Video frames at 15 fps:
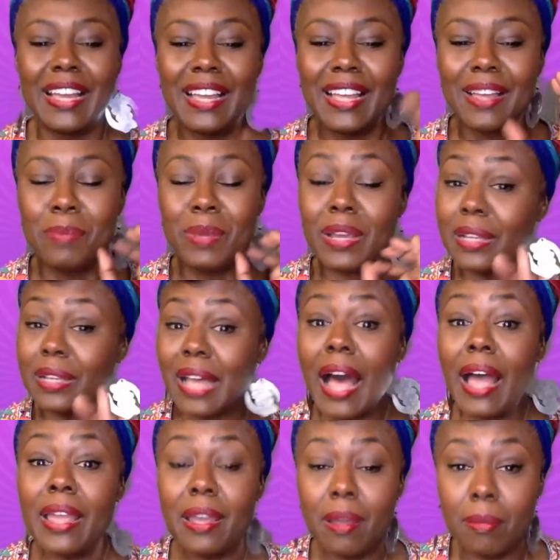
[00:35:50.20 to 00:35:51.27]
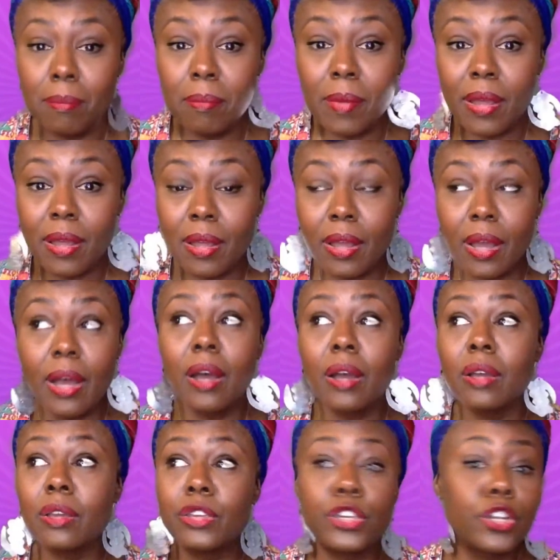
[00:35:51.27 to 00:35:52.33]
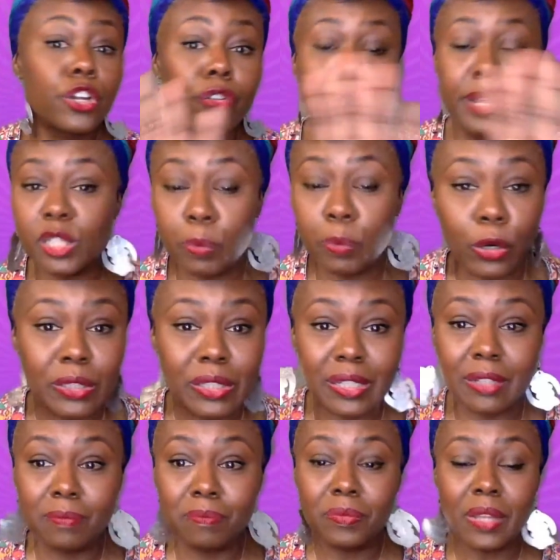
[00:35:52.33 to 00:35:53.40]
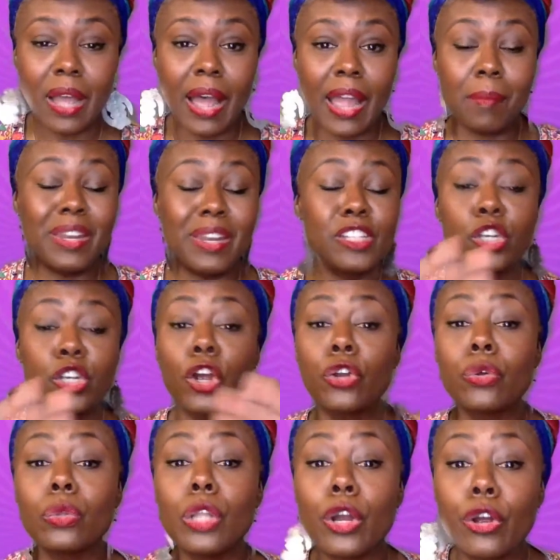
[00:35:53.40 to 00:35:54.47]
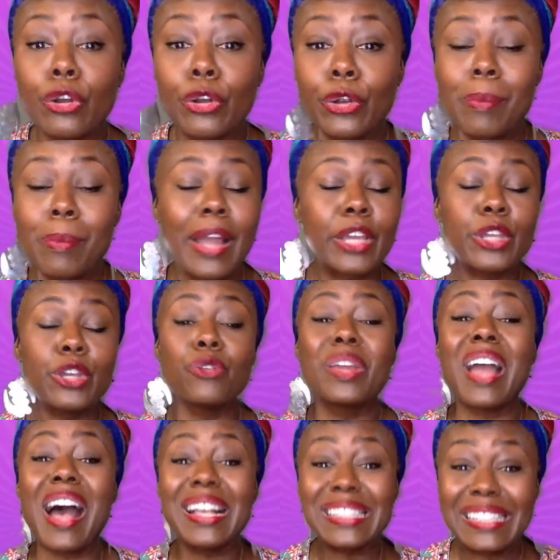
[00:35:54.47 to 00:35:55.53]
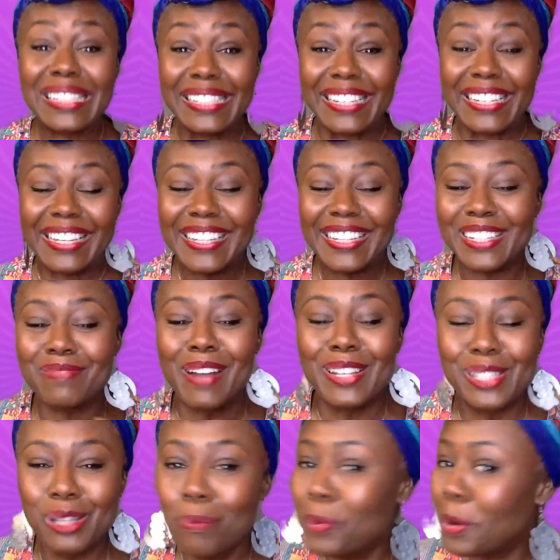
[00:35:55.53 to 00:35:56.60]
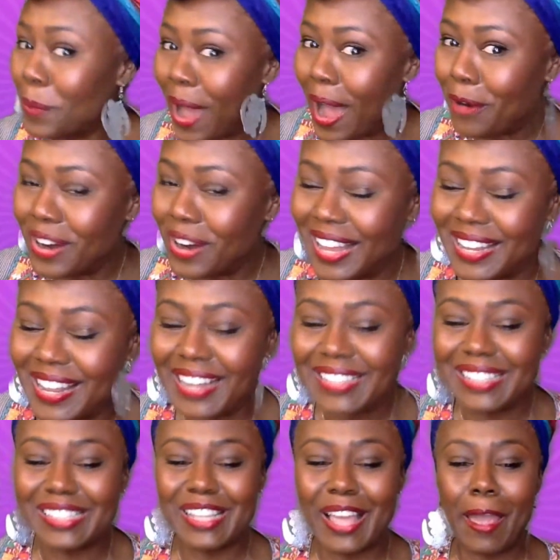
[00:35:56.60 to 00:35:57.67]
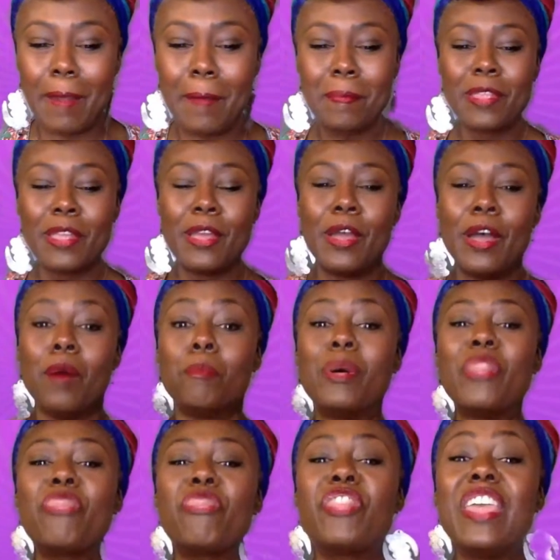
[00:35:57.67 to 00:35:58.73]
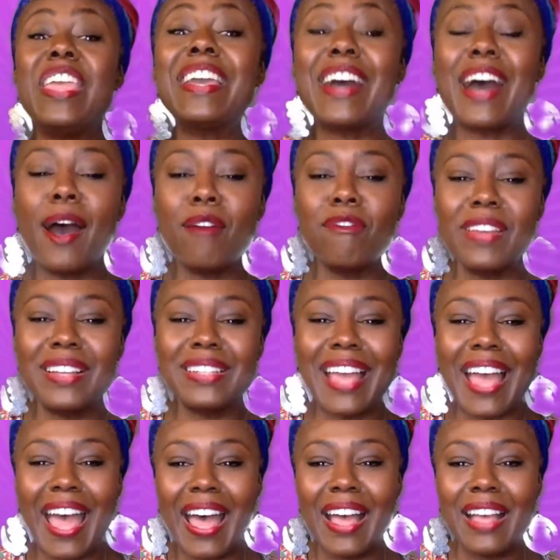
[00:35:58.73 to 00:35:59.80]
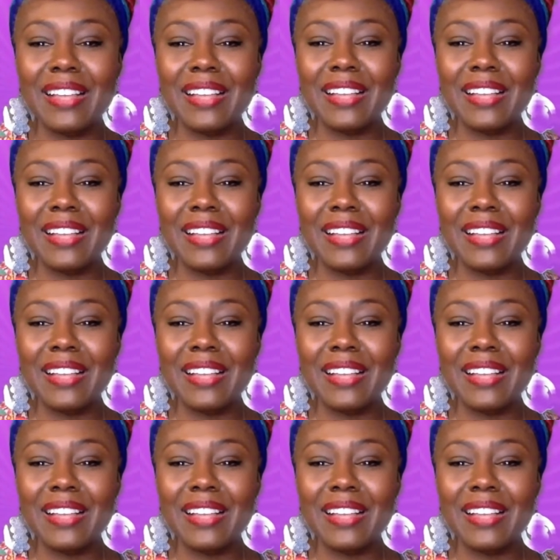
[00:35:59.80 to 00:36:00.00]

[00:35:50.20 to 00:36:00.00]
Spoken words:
because I am a curious person. I am an eternal learner. My curiosity is my superpower, I like to say. But think of it as an